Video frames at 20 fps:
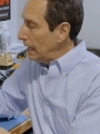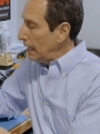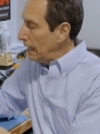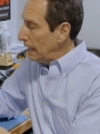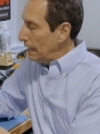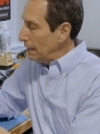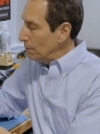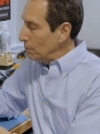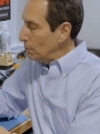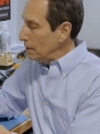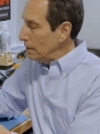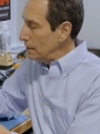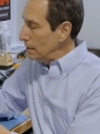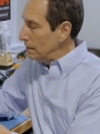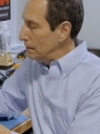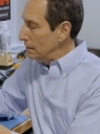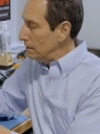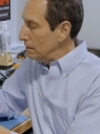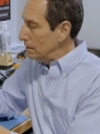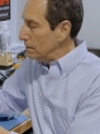And what it
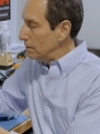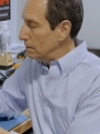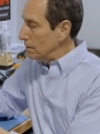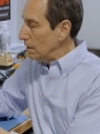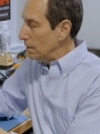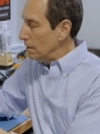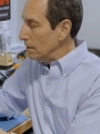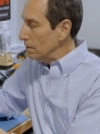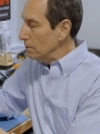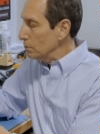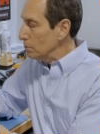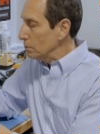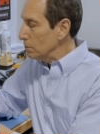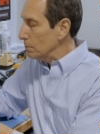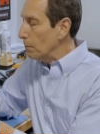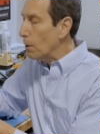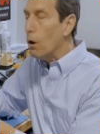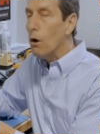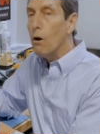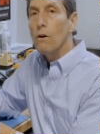is, is it's a little
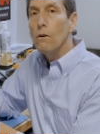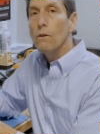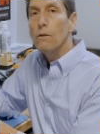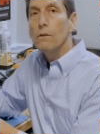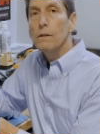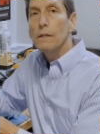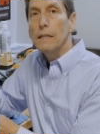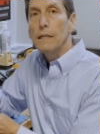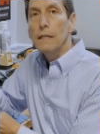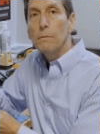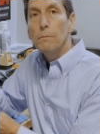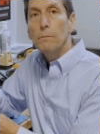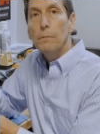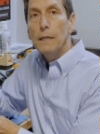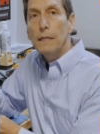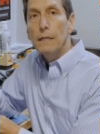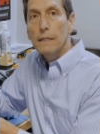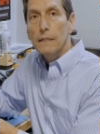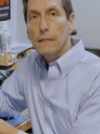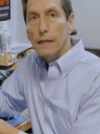small EMP
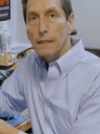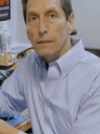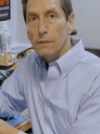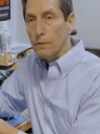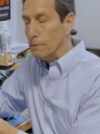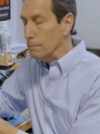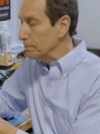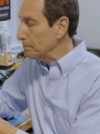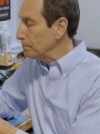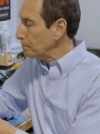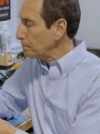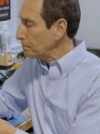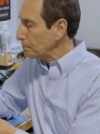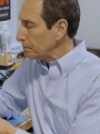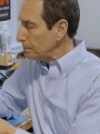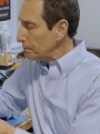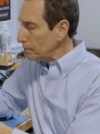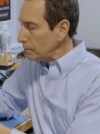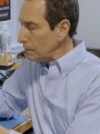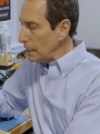detector.
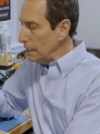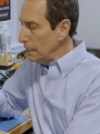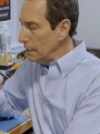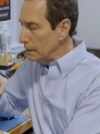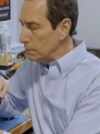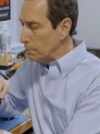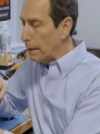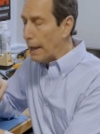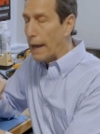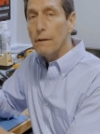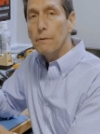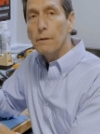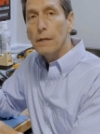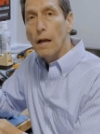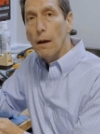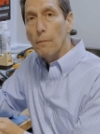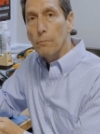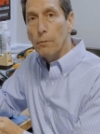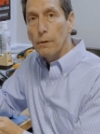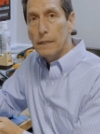It's battery
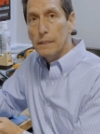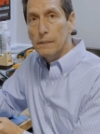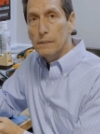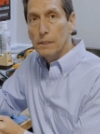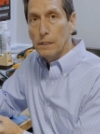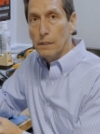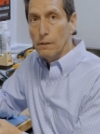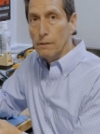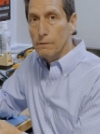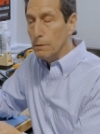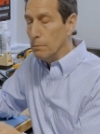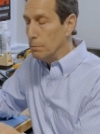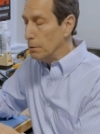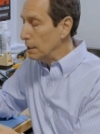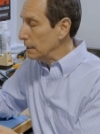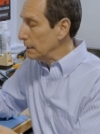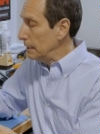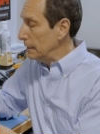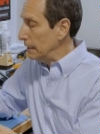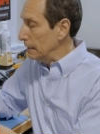operated, so you don't have to
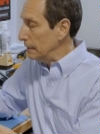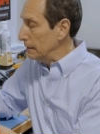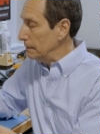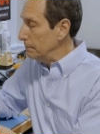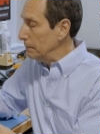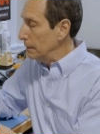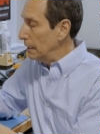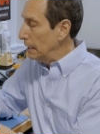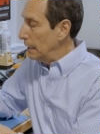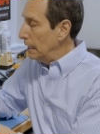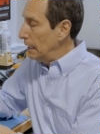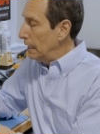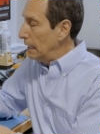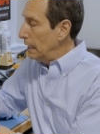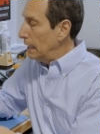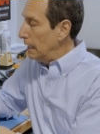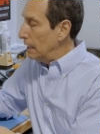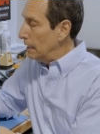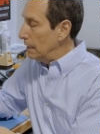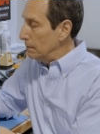plug it in.
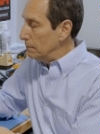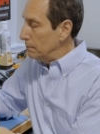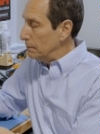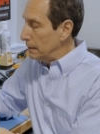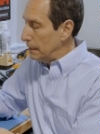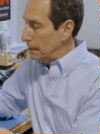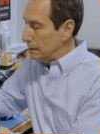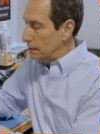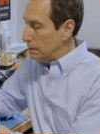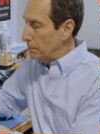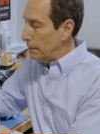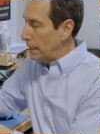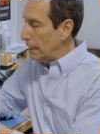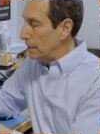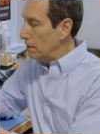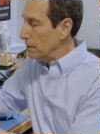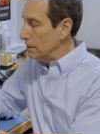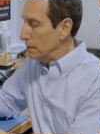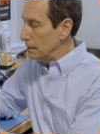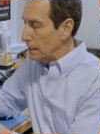Um, it's
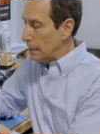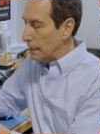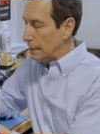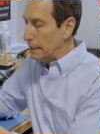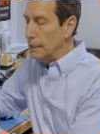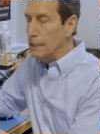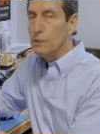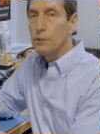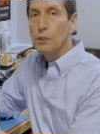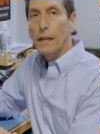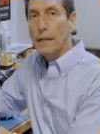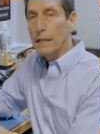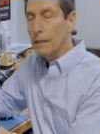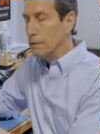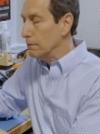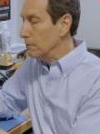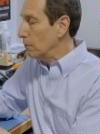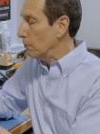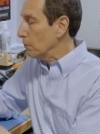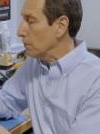made on this like
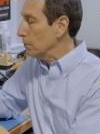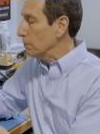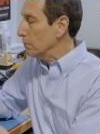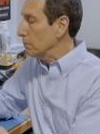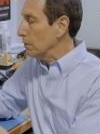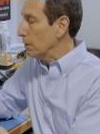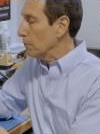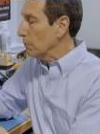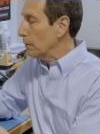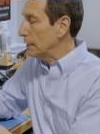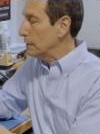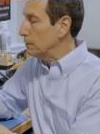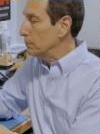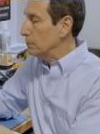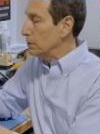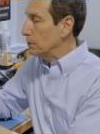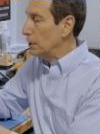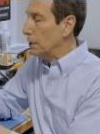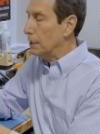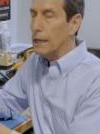keychain or
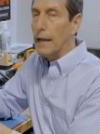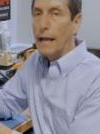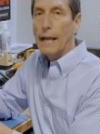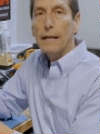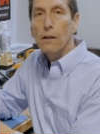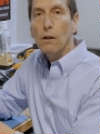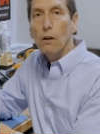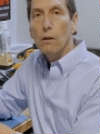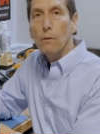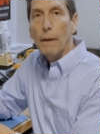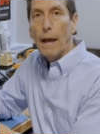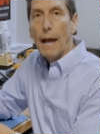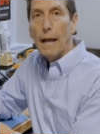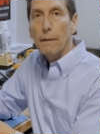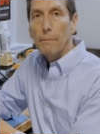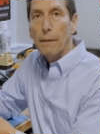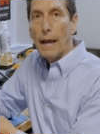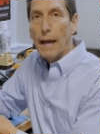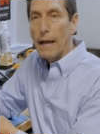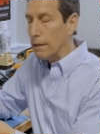arrangement so you can hang it on a
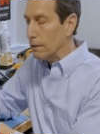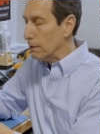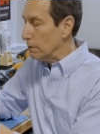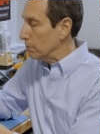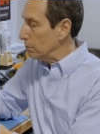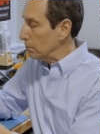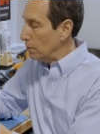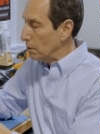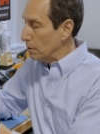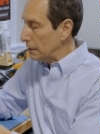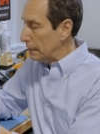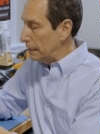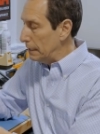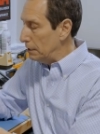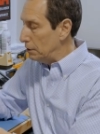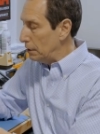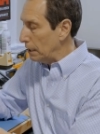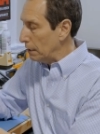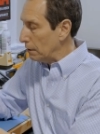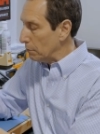backpack or on a
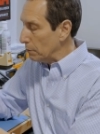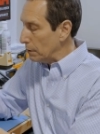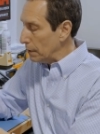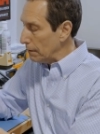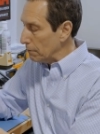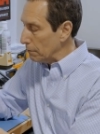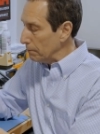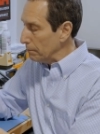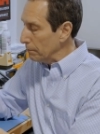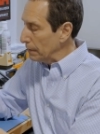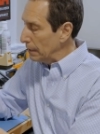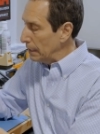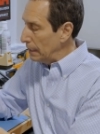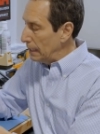keychain or whatever.